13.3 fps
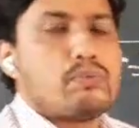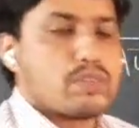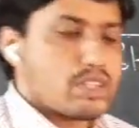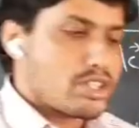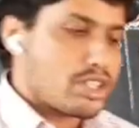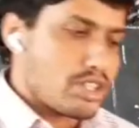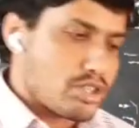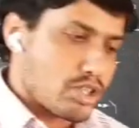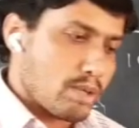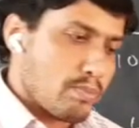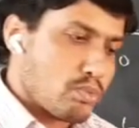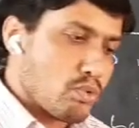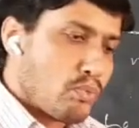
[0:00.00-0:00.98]
first
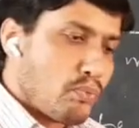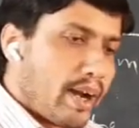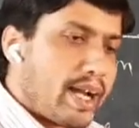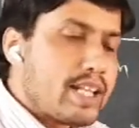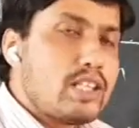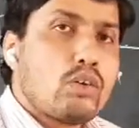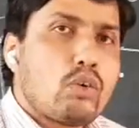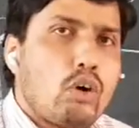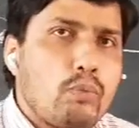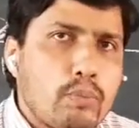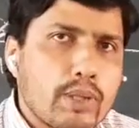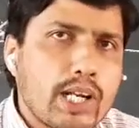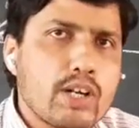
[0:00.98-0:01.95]
step to find the
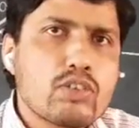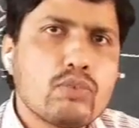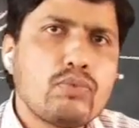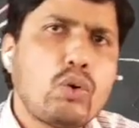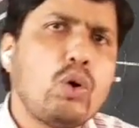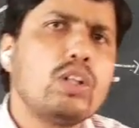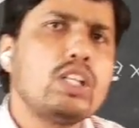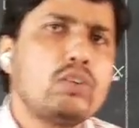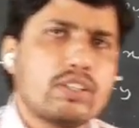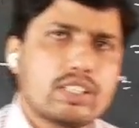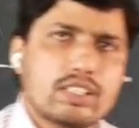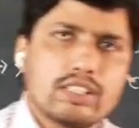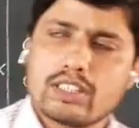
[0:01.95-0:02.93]
components of all the
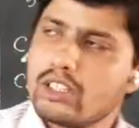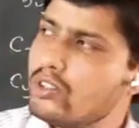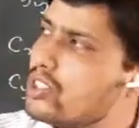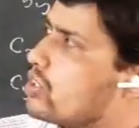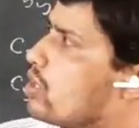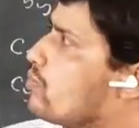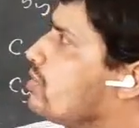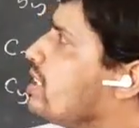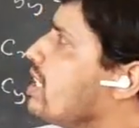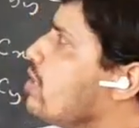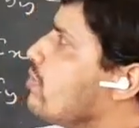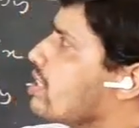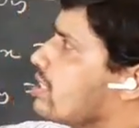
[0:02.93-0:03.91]
vectors. Now instead of
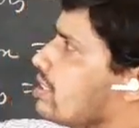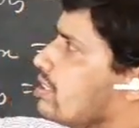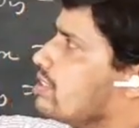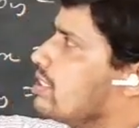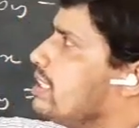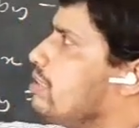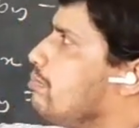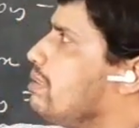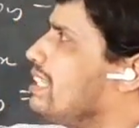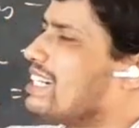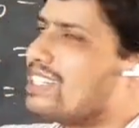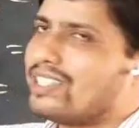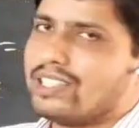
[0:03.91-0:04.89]
3 vectors a,
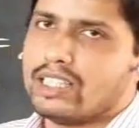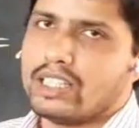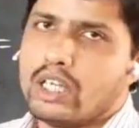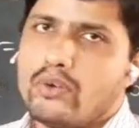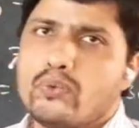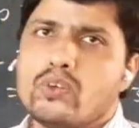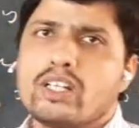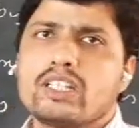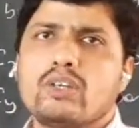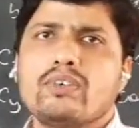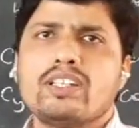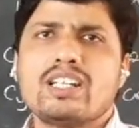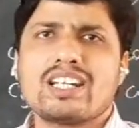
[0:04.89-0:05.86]
b and c, if we are
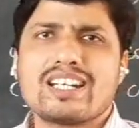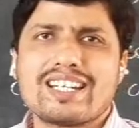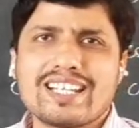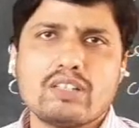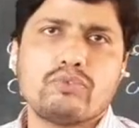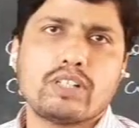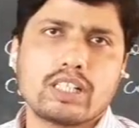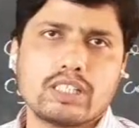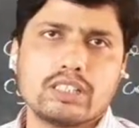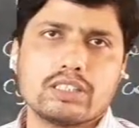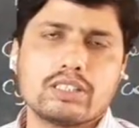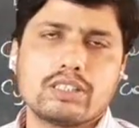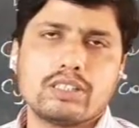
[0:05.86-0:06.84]
given 10
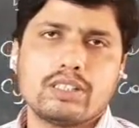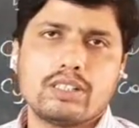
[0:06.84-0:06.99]
vectors,